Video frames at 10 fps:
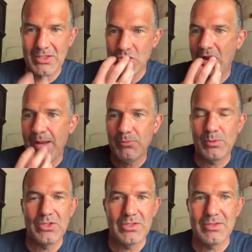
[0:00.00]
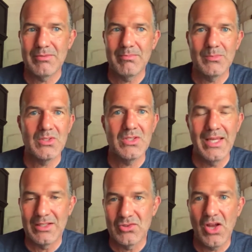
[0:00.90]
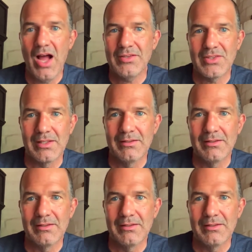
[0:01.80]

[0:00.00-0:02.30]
chops were just exhausted.